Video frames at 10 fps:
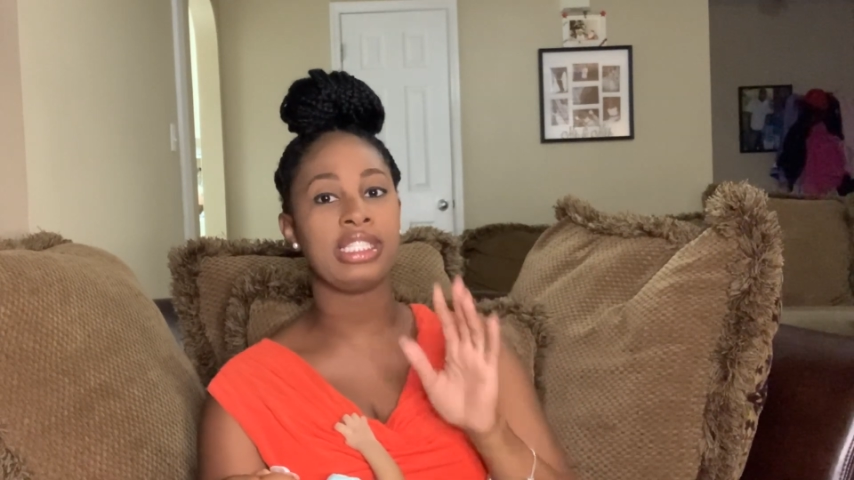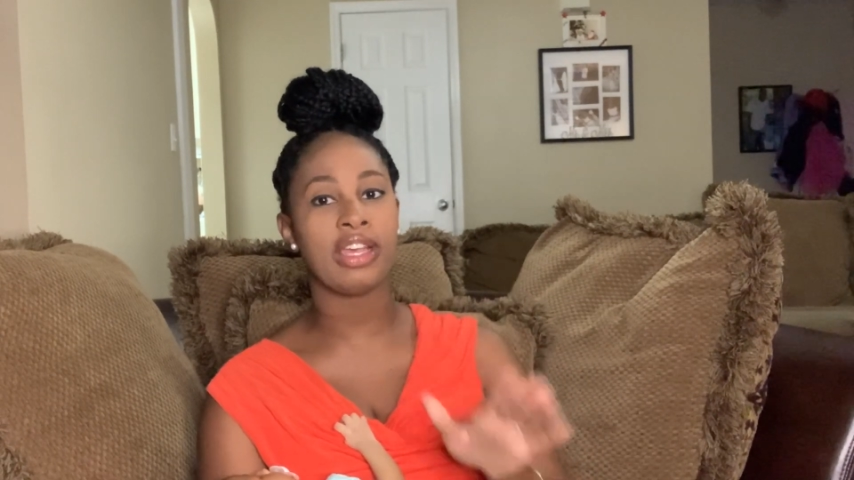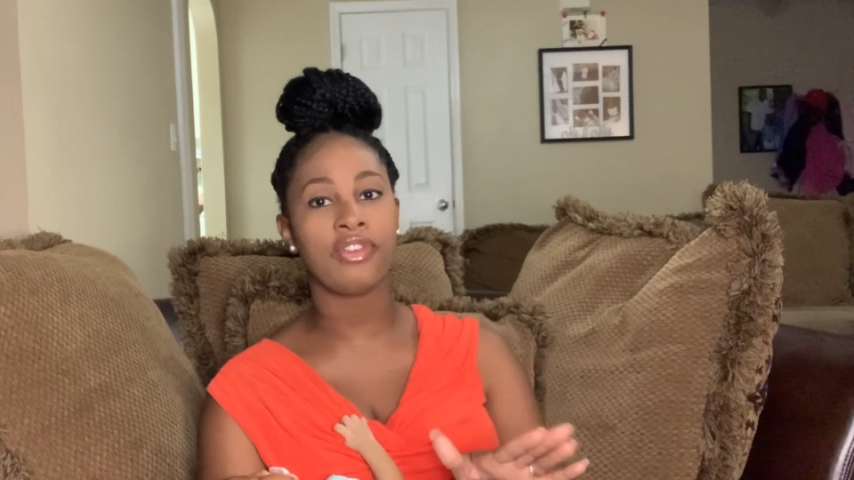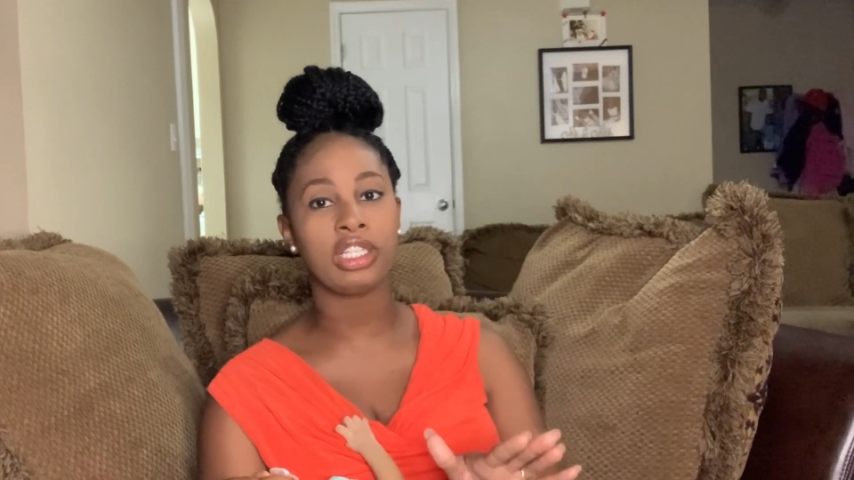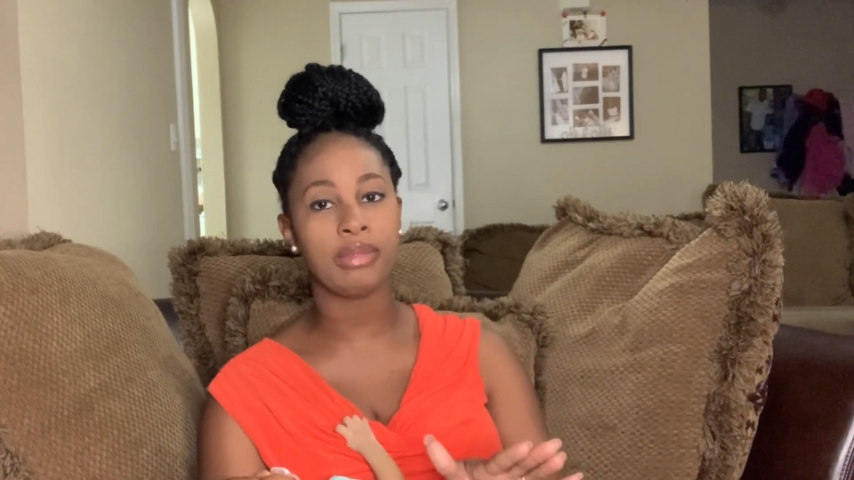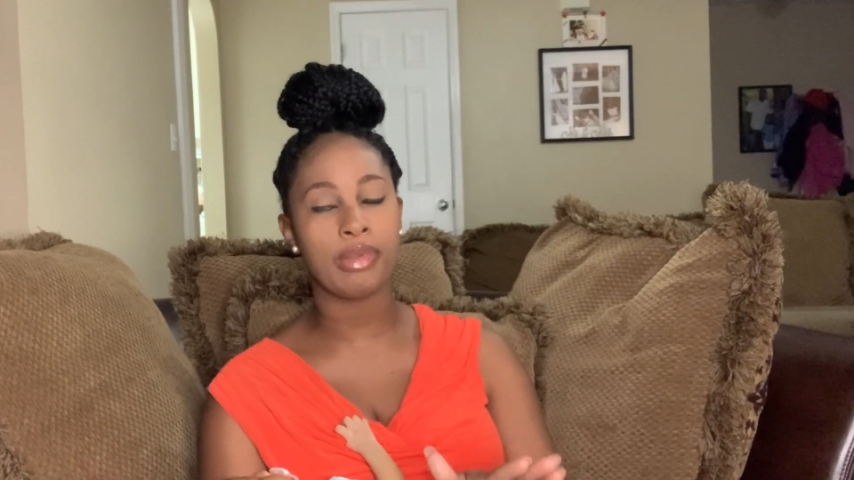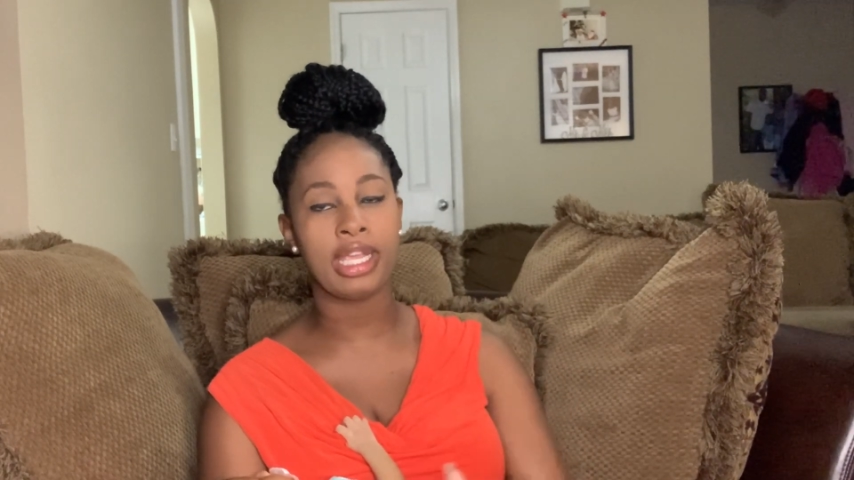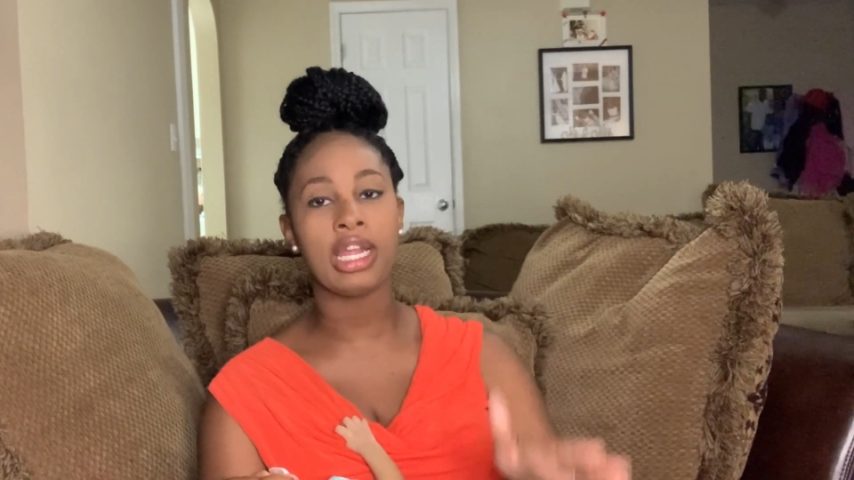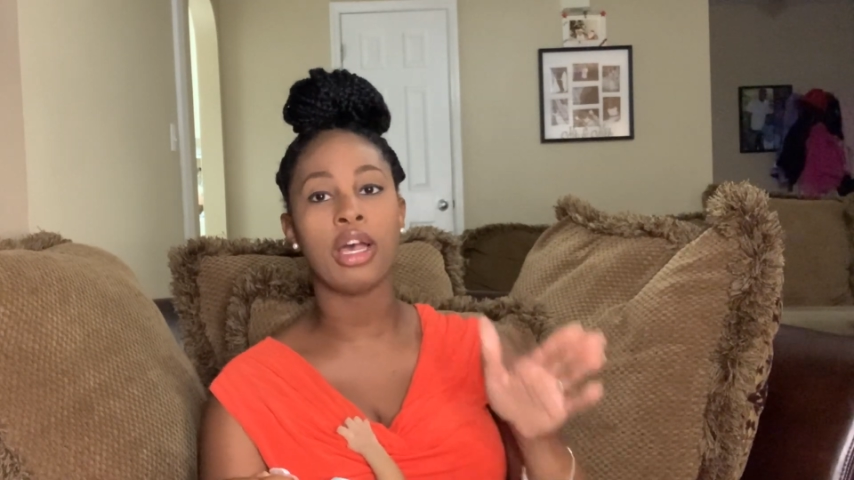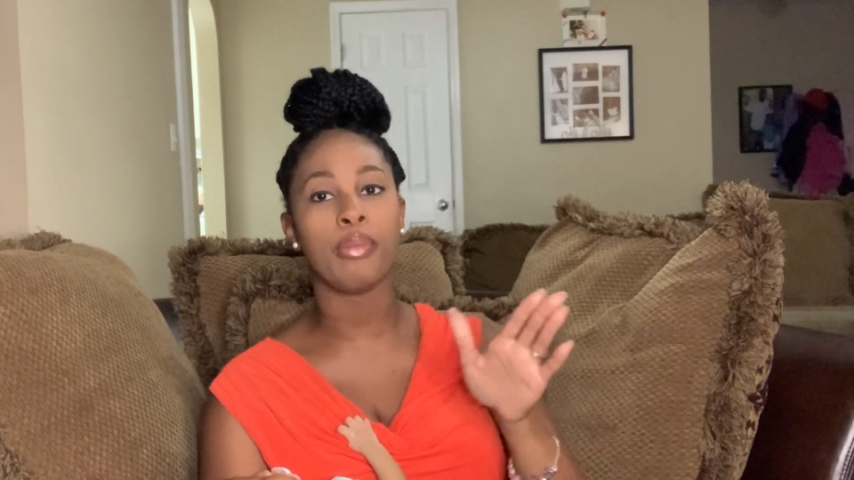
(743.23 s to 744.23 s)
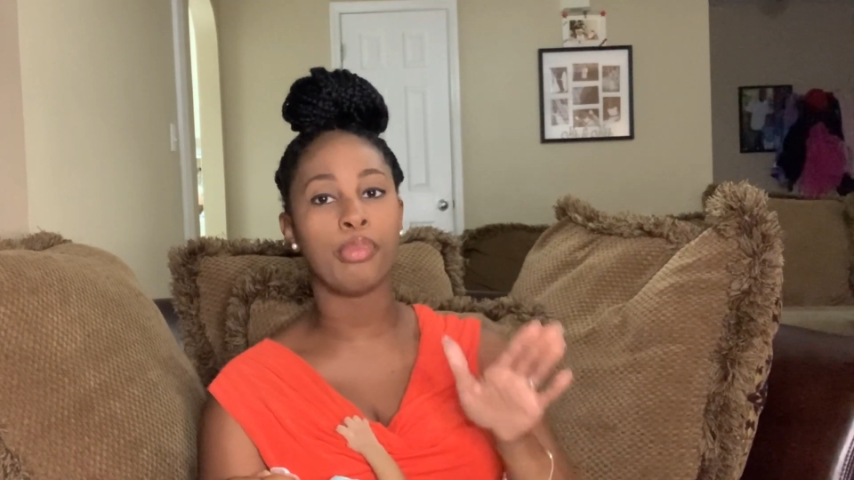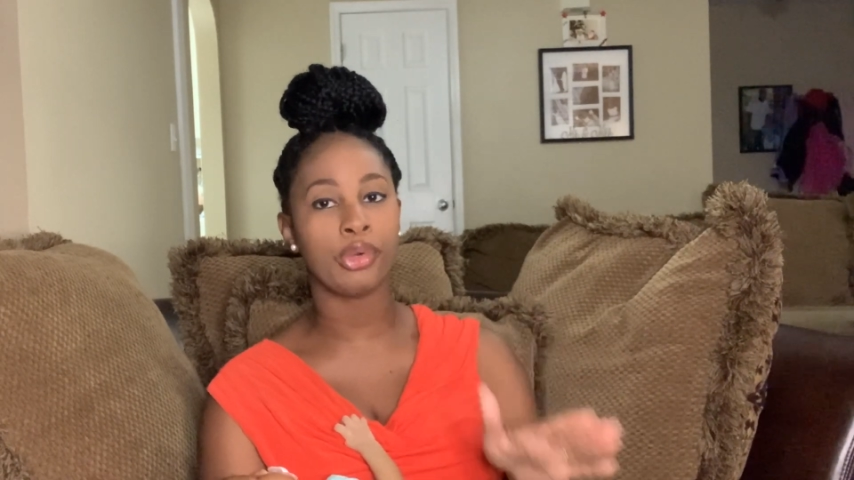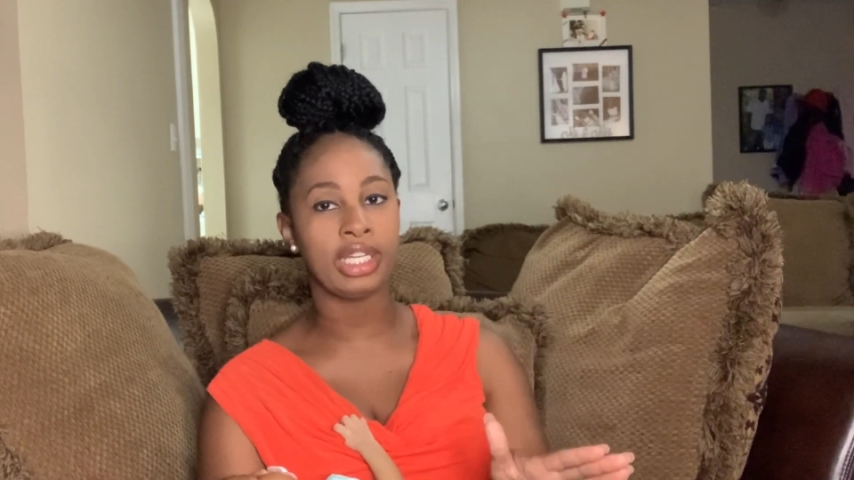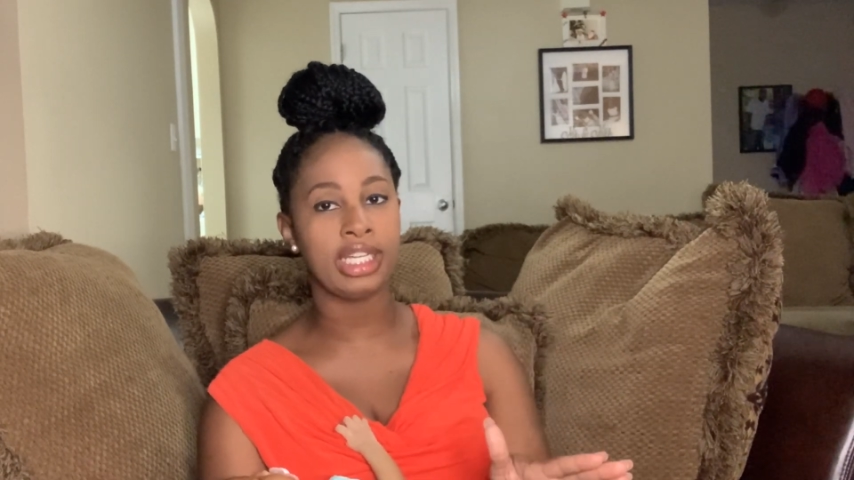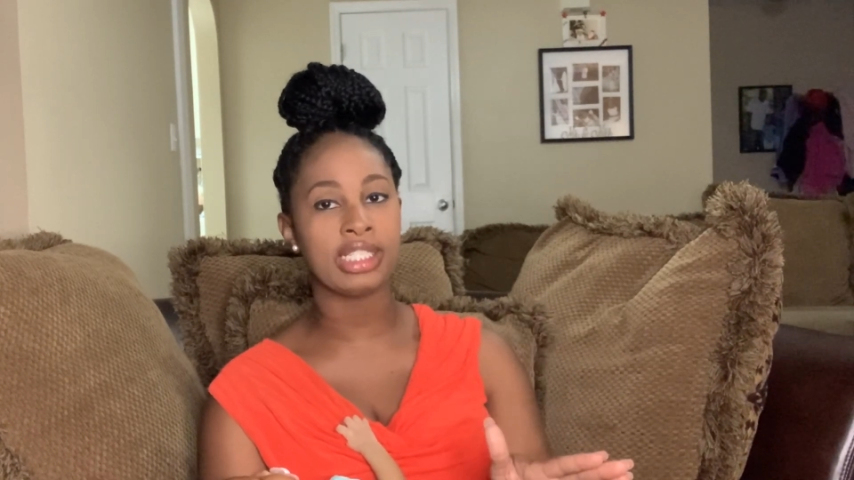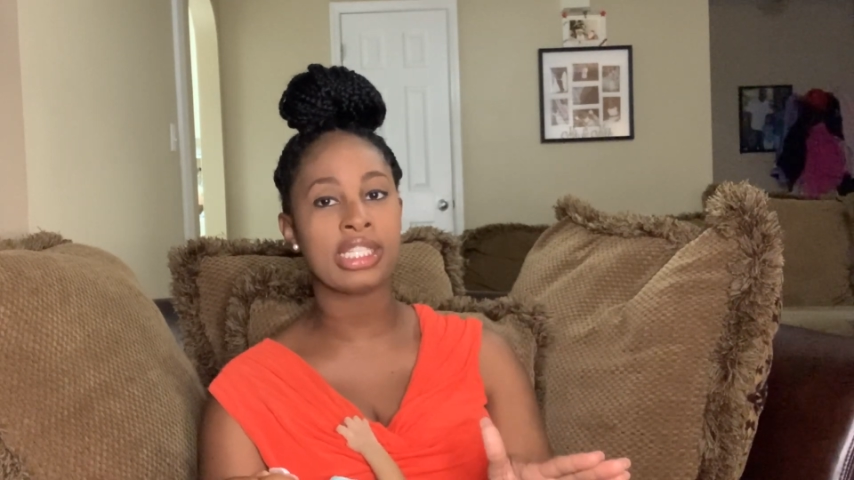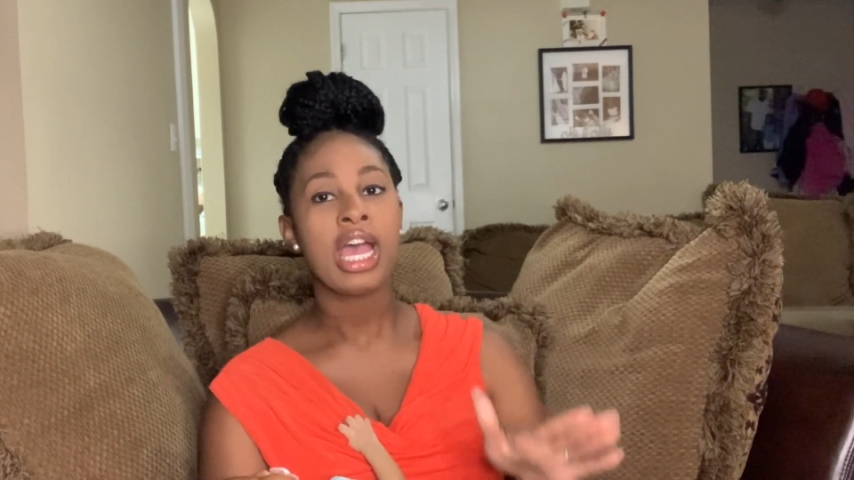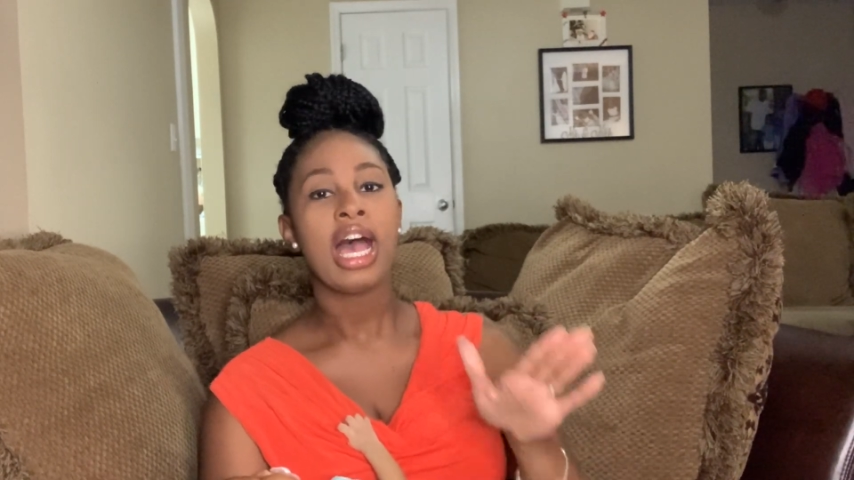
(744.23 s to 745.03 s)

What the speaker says: definitely been a breeze.